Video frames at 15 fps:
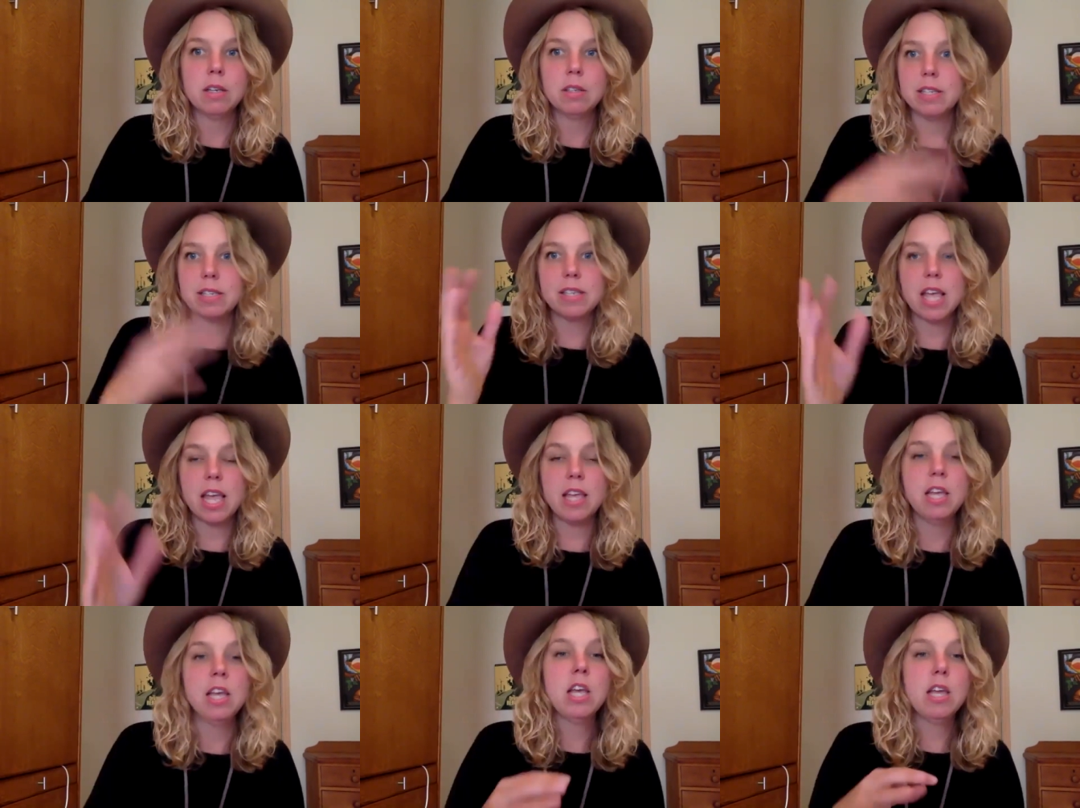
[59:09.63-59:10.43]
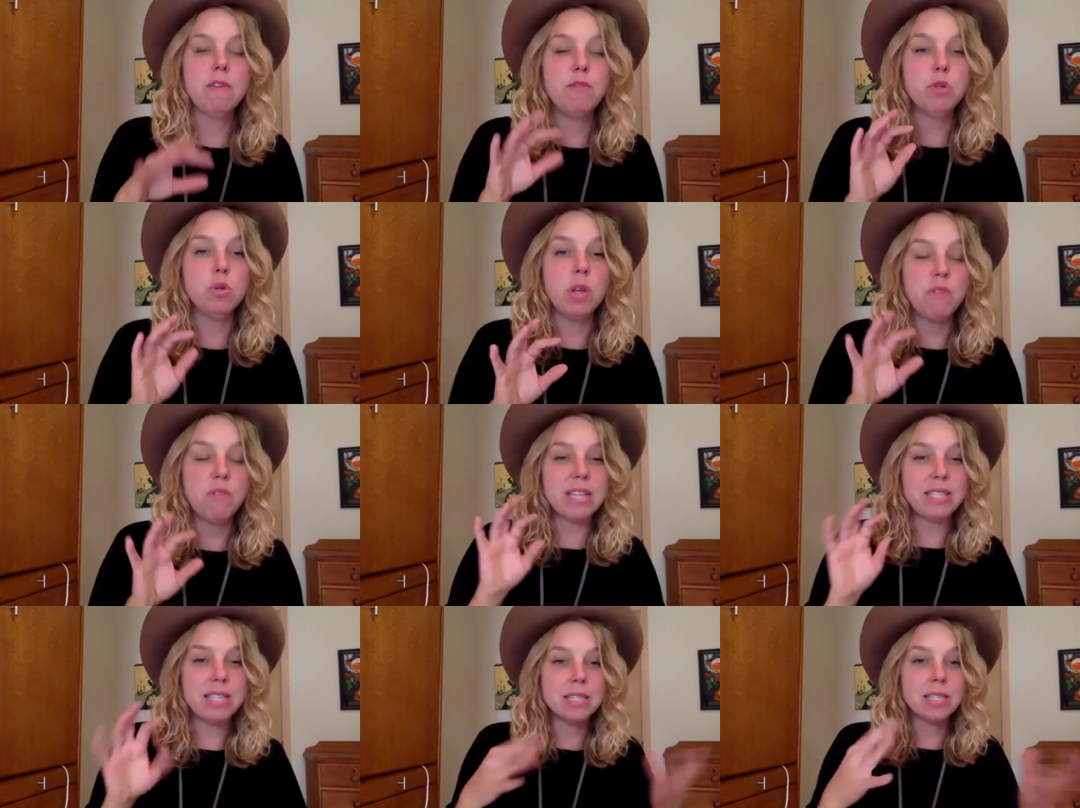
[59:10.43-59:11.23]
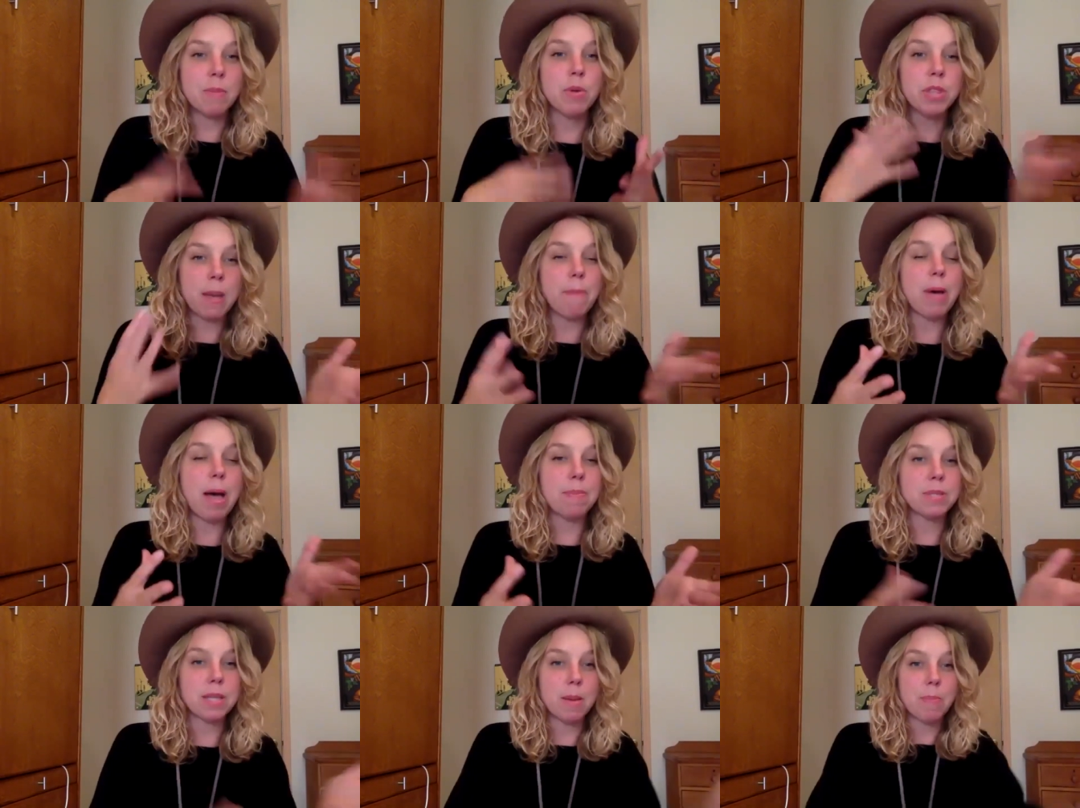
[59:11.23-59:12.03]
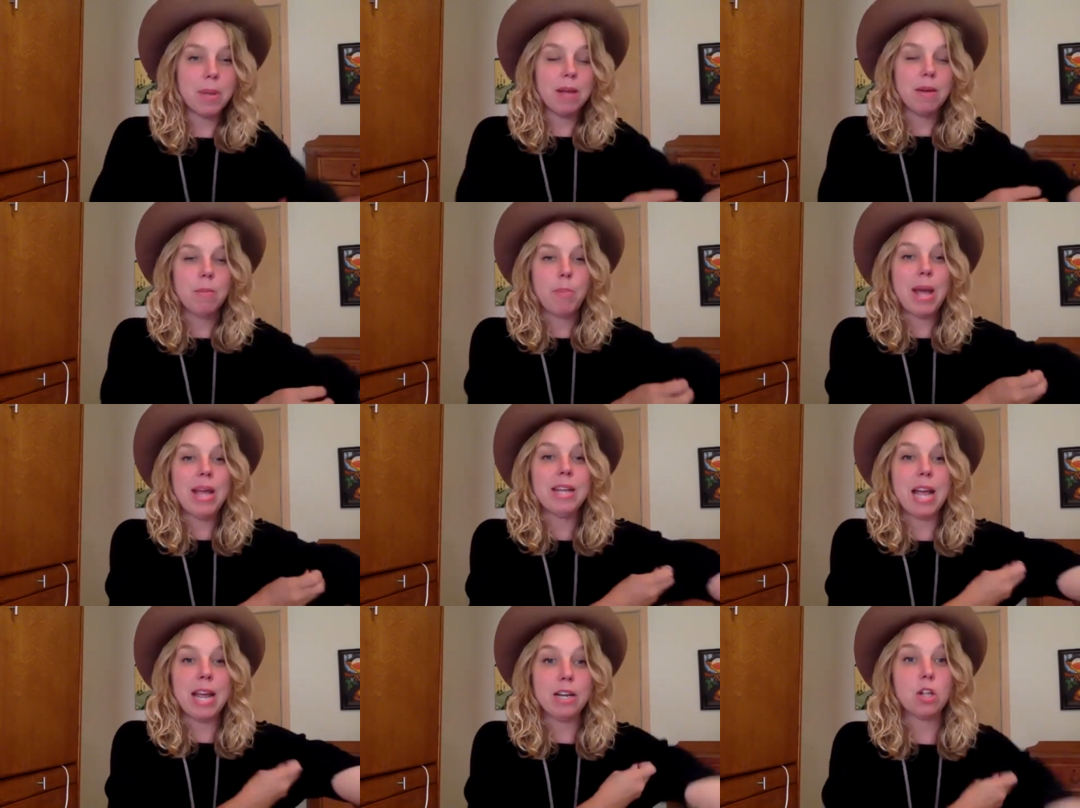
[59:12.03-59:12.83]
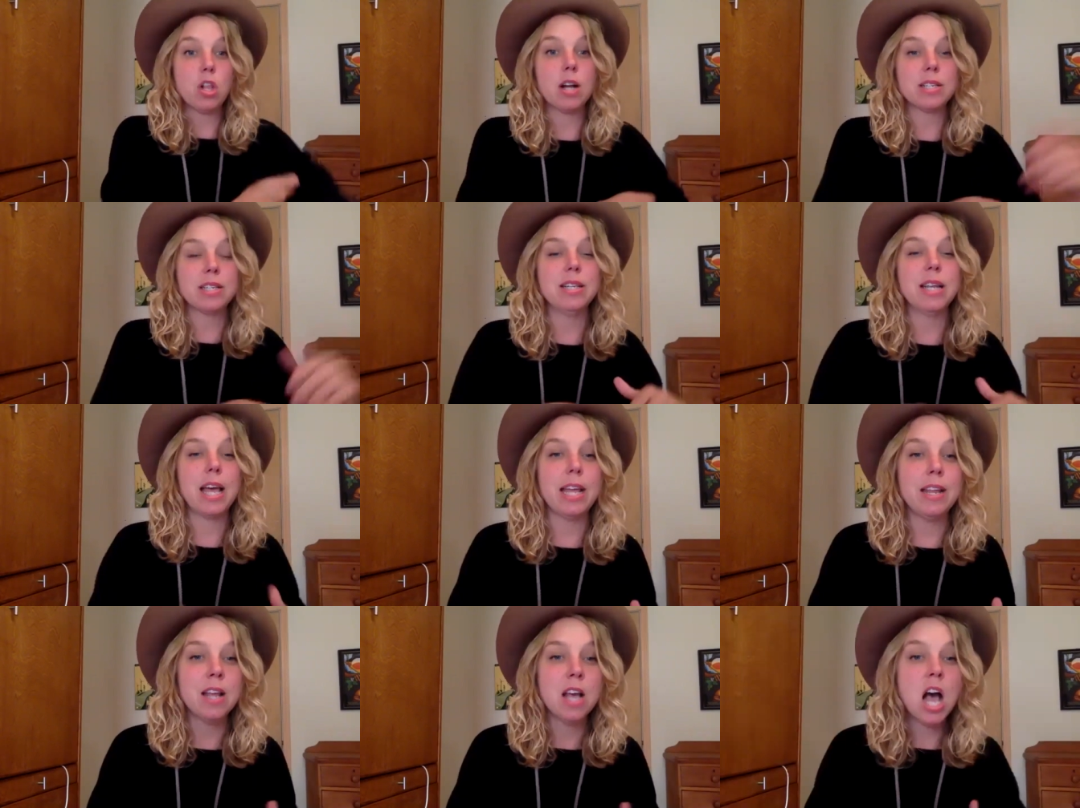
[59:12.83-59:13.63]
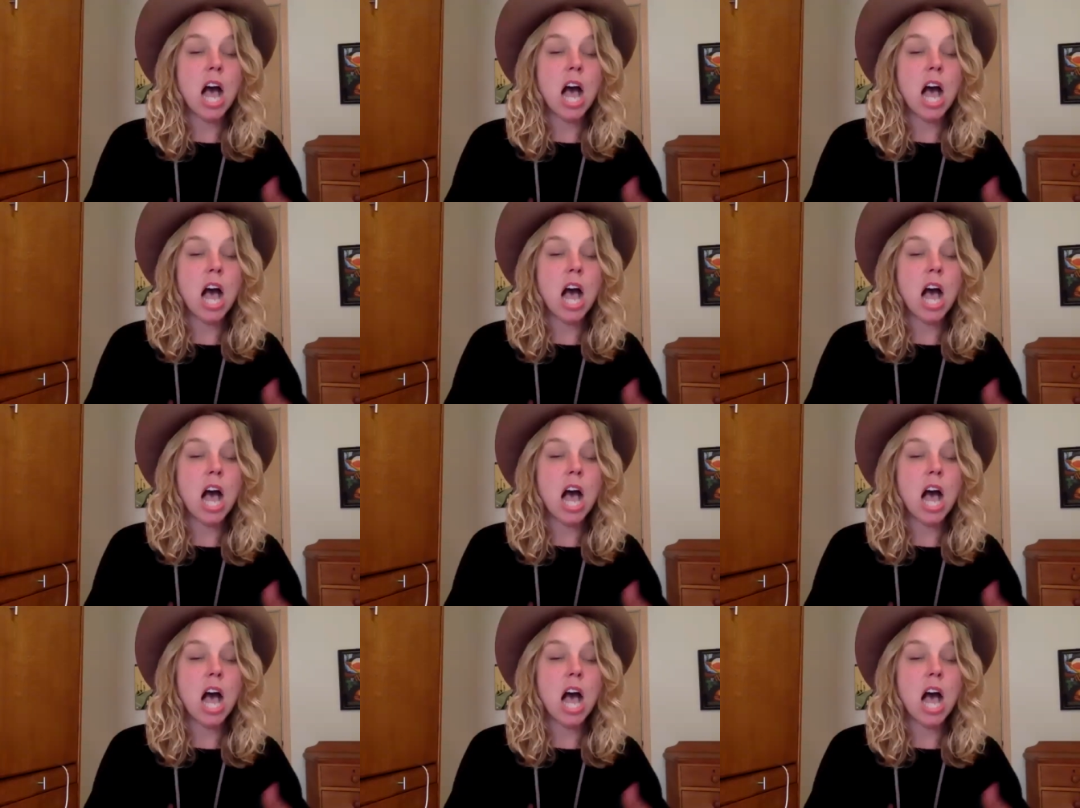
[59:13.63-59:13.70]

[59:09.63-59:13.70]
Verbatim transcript: let's say, if you if I see someone that pops up by nine o'clock tonight,